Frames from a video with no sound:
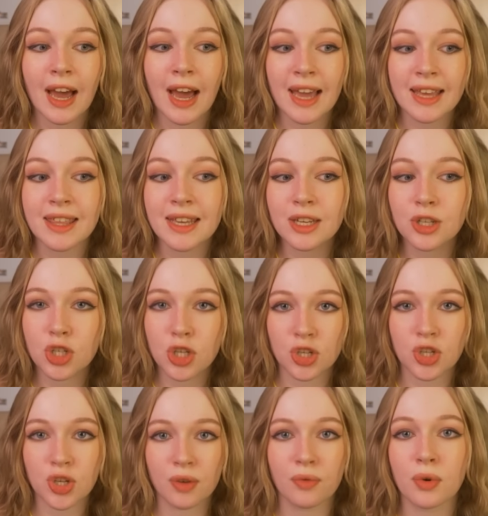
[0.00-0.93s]
I think
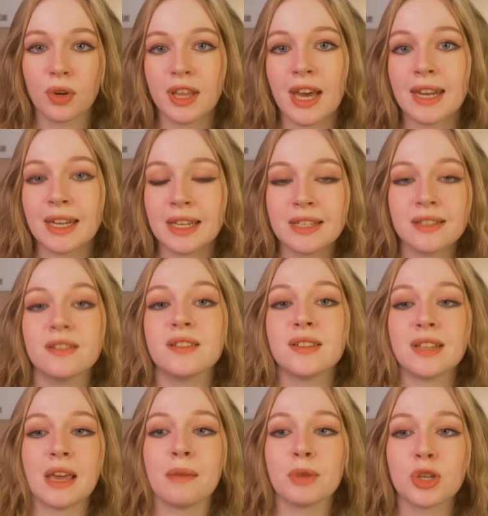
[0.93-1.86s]
judging for that is the
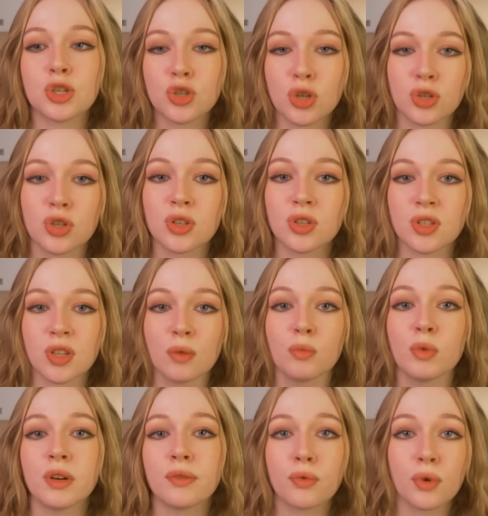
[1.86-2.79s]
same as judging
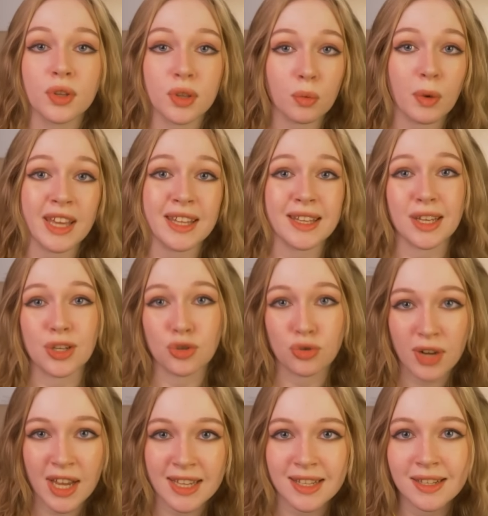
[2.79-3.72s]
someone for the way they
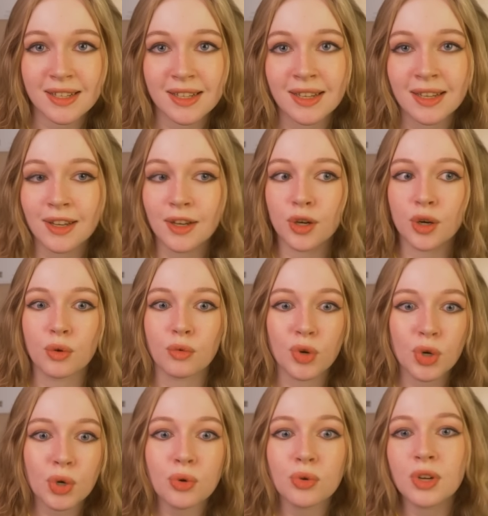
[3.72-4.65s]
dress.
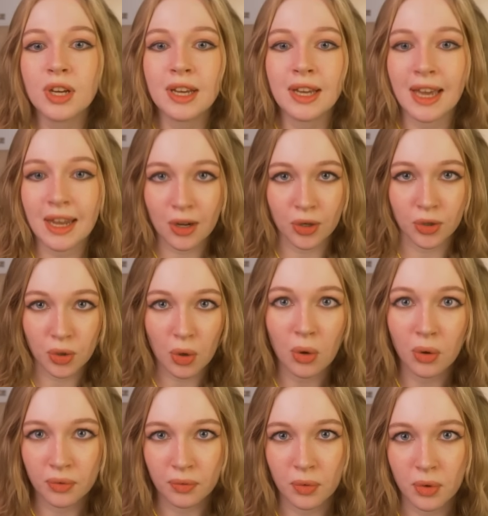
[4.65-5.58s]
Rude and
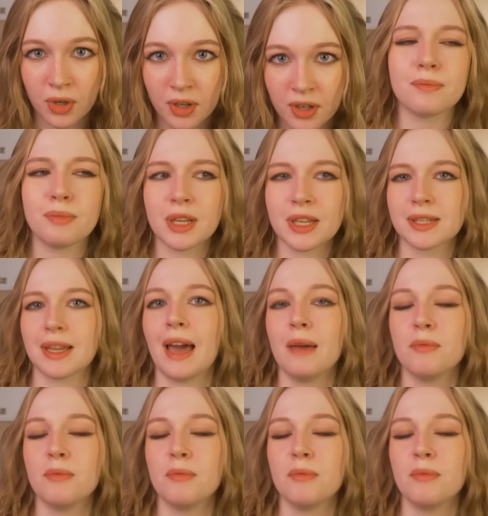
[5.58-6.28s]
uncalled for, because I